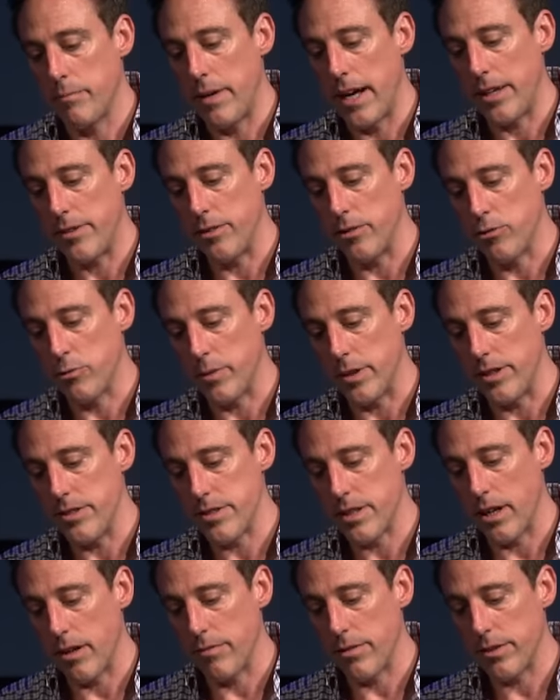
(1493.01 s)
Matthew
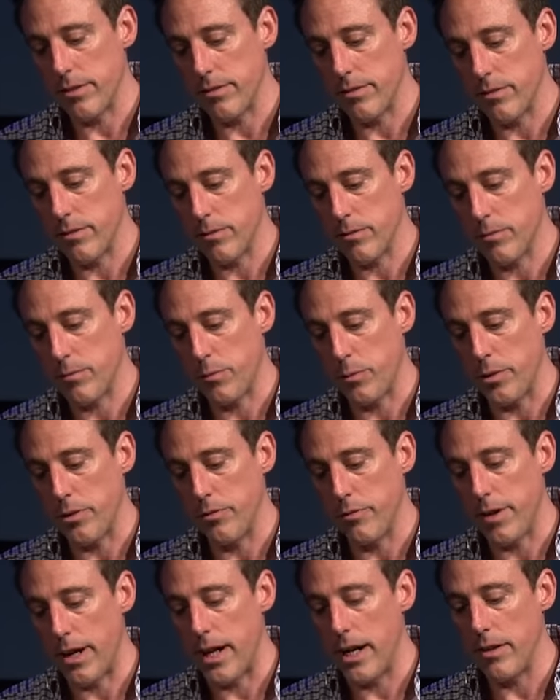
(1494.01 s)
twenty-seven
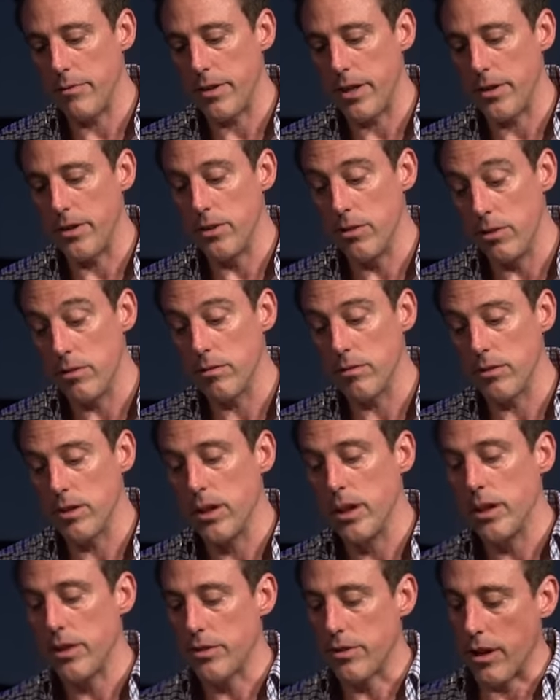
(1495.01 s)
forty-five. At noon,
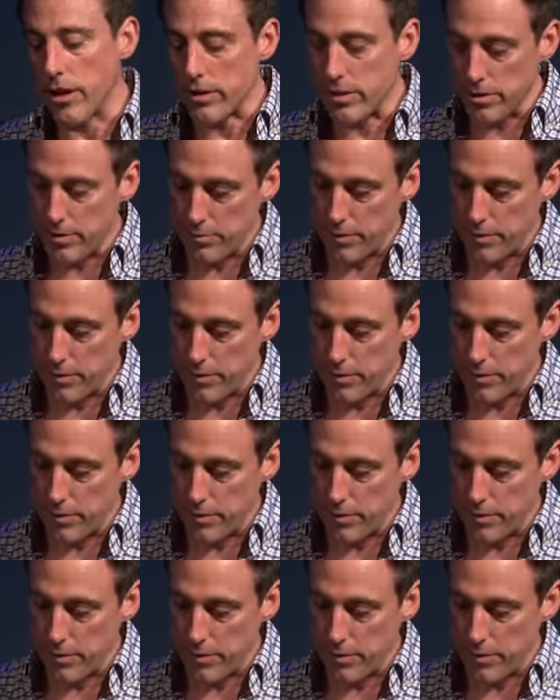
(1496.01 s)
darkness